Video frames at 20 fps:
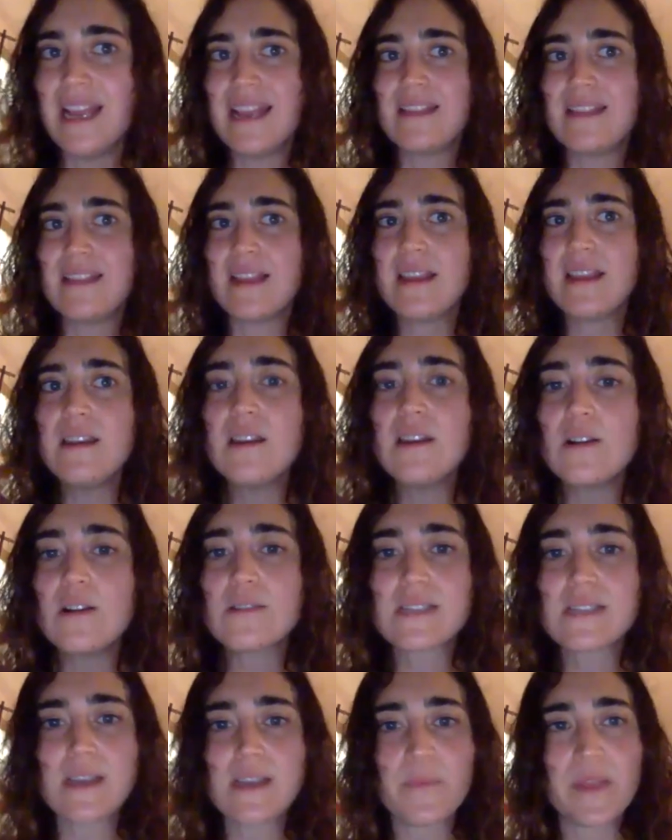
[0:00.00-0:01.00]
they know
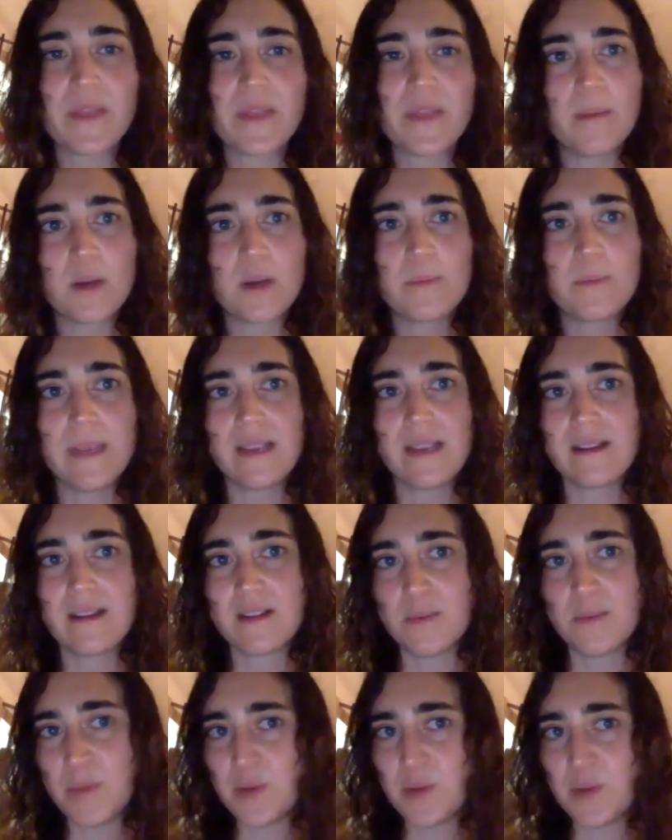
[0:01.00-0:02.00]
something about being a
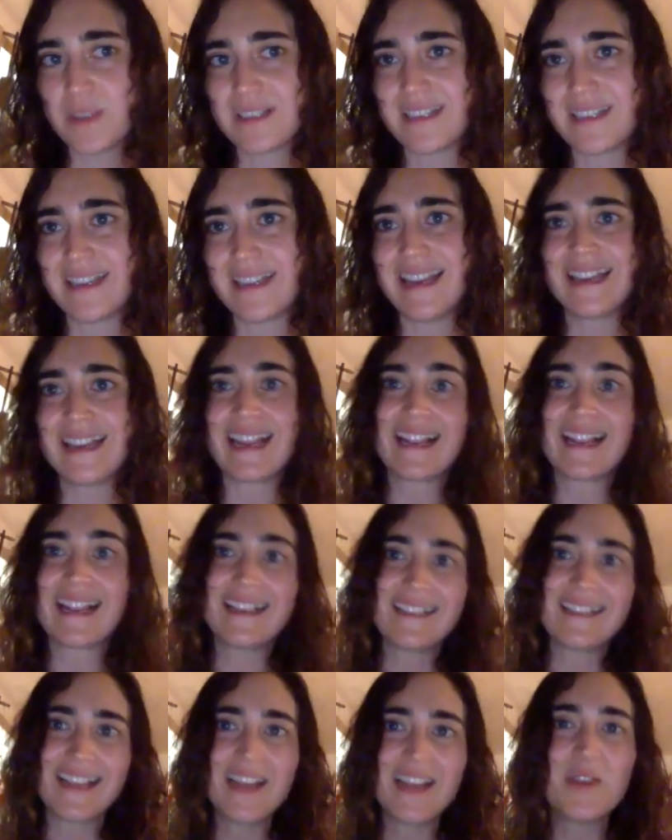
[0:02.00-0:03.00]
community and i
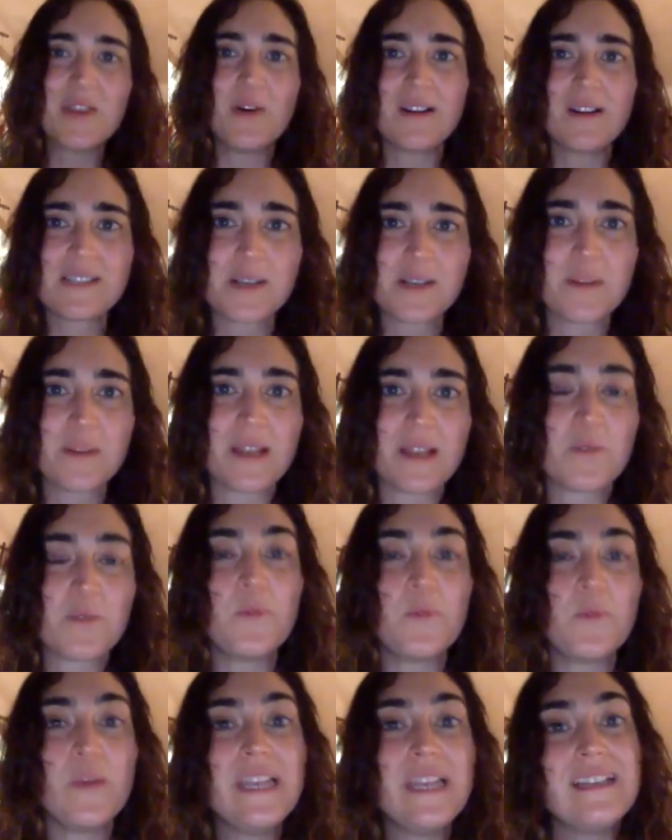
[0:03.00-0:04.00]
can tell you also that
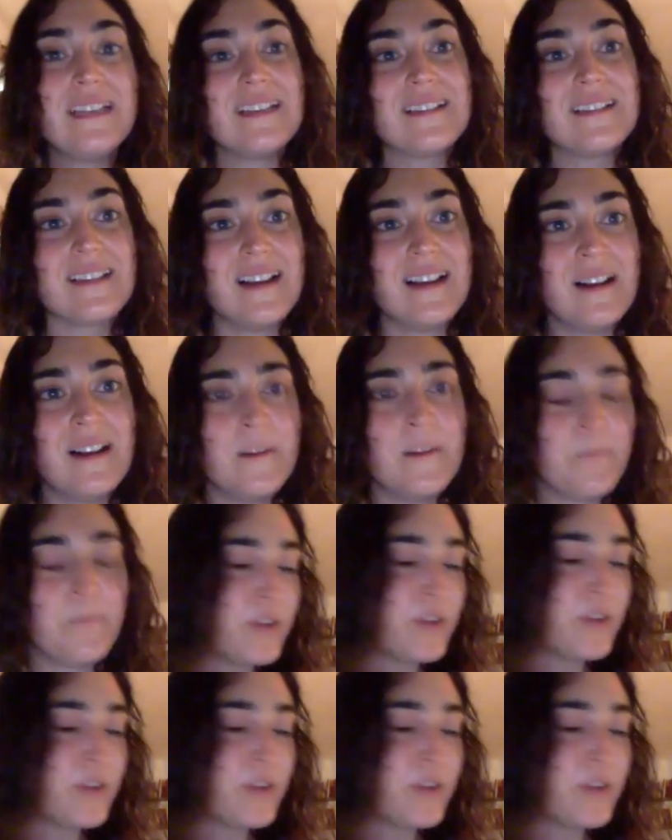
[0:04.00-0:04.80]
when we did um,